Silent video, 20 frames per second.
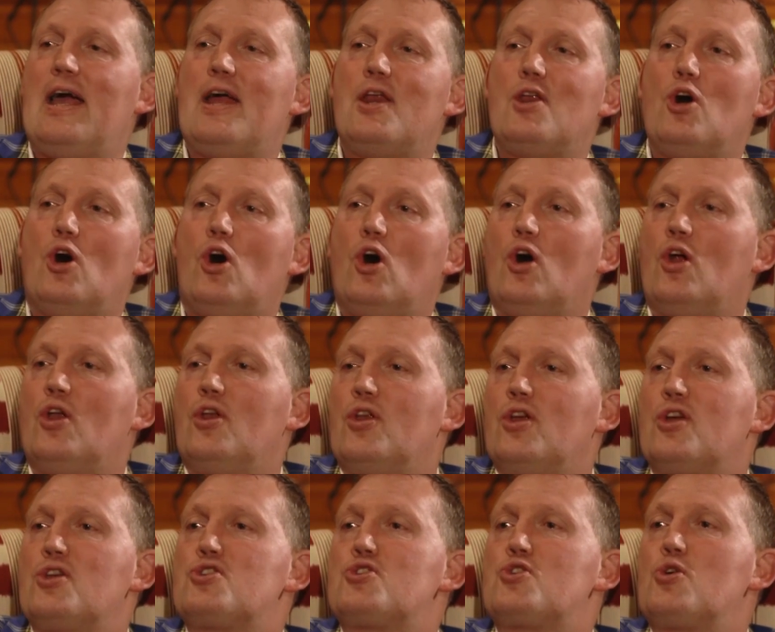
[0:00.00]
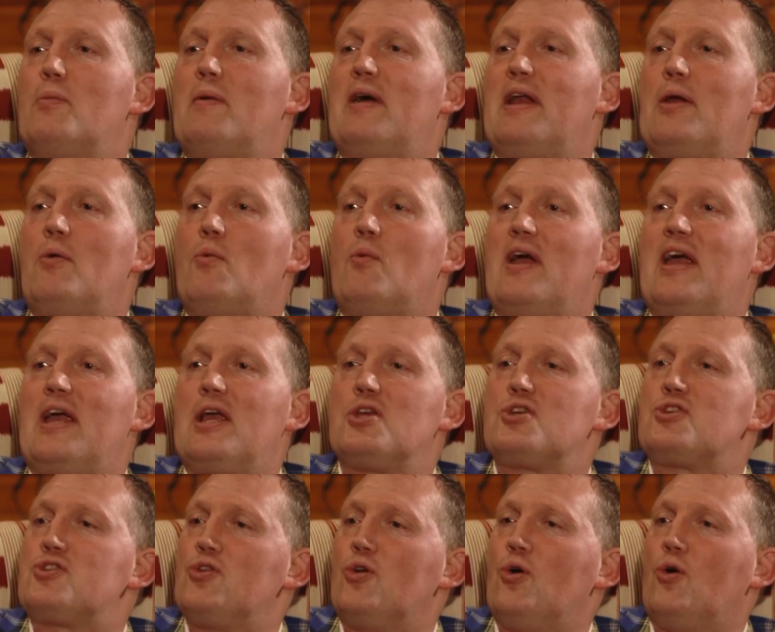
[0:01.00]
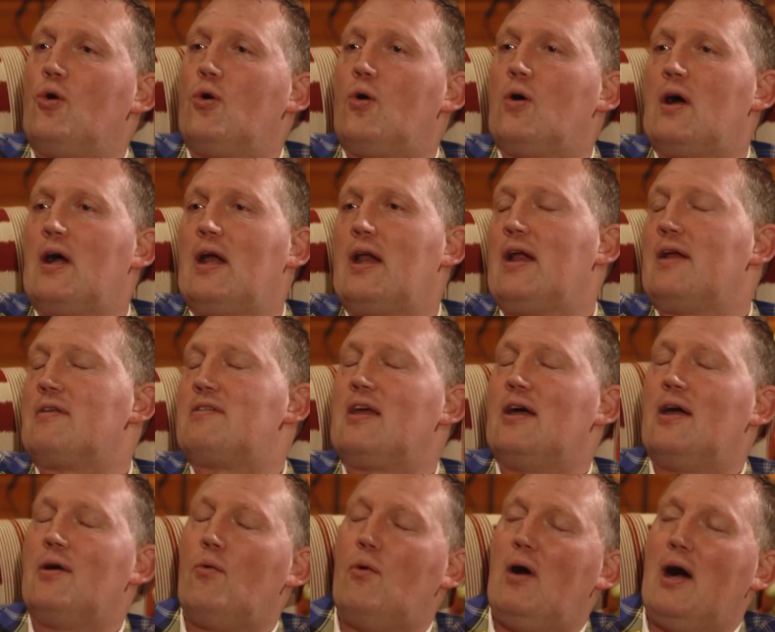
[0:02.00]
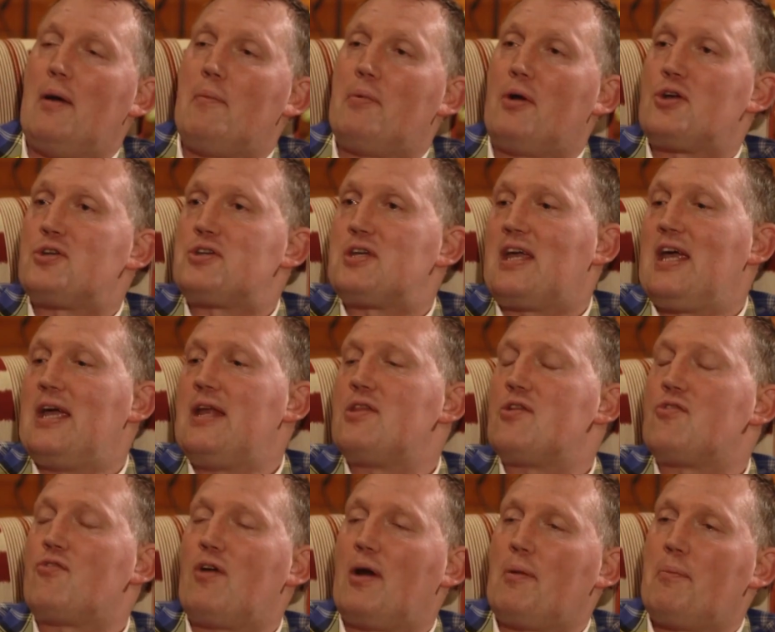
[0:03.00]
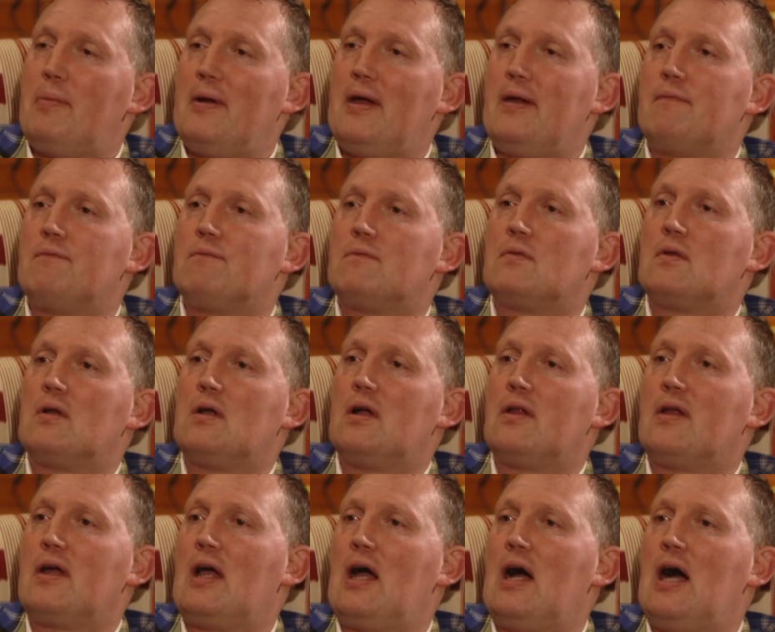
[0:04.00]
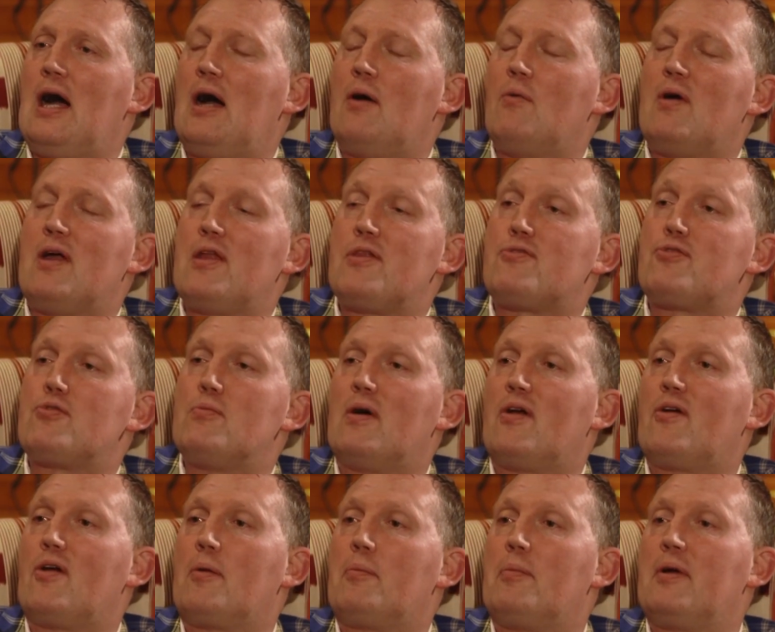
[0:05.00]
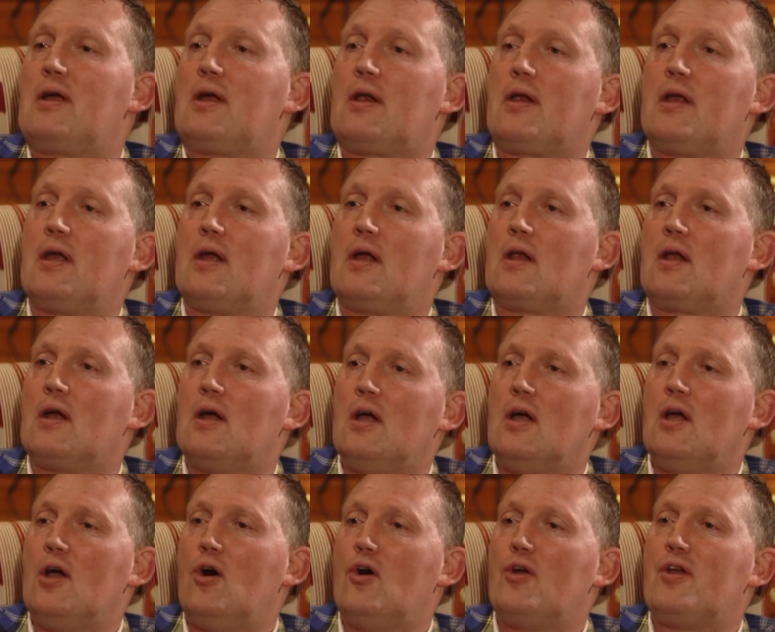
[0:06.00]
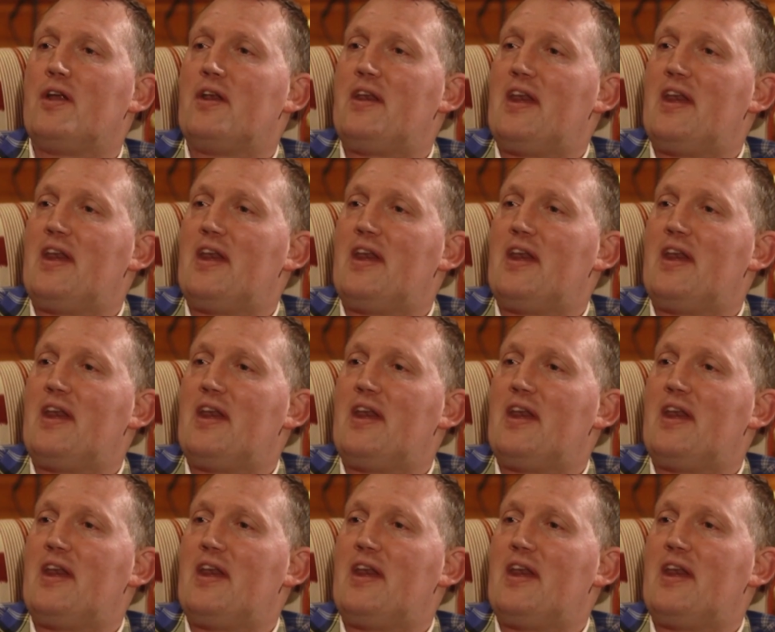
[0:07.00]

Not in so many ways, no. And I'll tell you why, because again, the rugby, I think I went through my rugby career on a